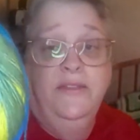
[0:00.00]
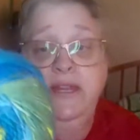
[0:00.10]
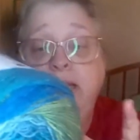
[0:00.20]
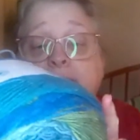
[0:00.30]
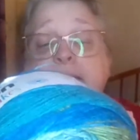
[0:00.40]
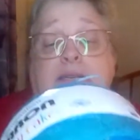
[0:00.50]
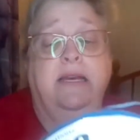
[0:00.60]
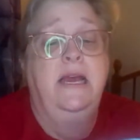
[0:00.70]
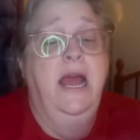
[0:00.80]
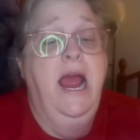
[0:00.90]
this,
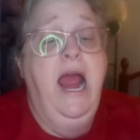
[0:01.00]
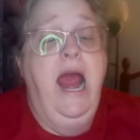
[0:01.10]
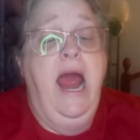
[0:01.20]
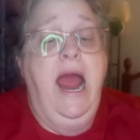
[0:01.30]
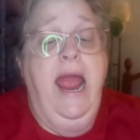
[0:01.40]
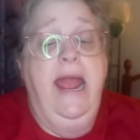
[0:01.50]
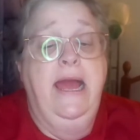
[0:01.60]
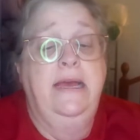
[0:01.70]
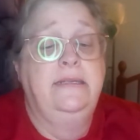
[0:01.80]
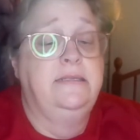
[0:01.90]

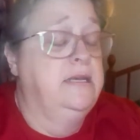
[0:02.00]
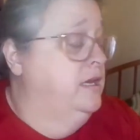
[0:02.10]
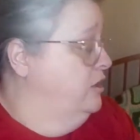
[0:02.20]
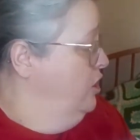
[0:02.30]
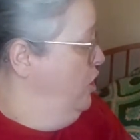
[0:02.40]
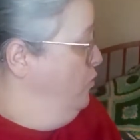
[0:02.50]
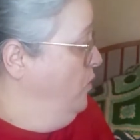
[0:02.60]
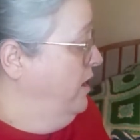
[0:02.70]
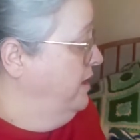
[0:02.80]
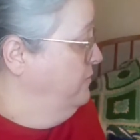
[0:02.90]
and
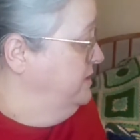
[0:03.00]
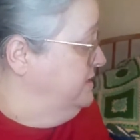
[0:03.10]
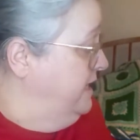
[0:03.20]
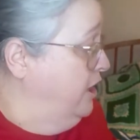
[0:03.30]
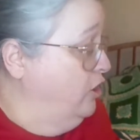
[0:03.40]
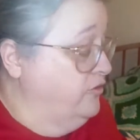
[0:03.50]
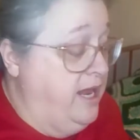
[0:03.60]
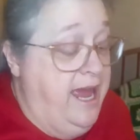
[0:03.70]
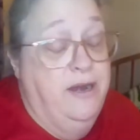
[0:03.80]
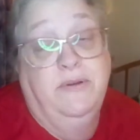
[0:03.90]
while I was there, they
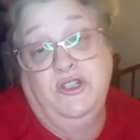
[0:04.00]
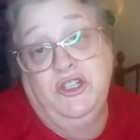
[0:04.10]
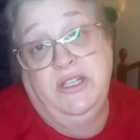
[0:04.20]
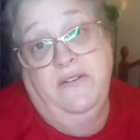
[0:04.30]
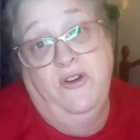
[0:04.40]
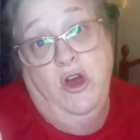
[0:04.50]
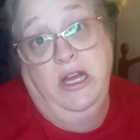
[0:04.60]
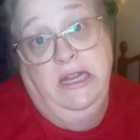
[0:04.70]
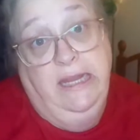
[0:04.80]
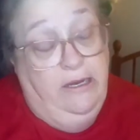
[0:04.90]
had a bunch of stuff on
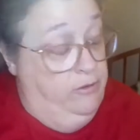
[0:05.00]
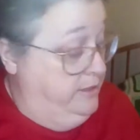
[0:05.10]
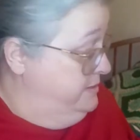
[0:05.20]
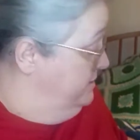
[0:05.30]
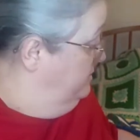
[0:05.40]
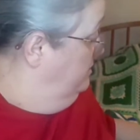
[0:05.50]
clearance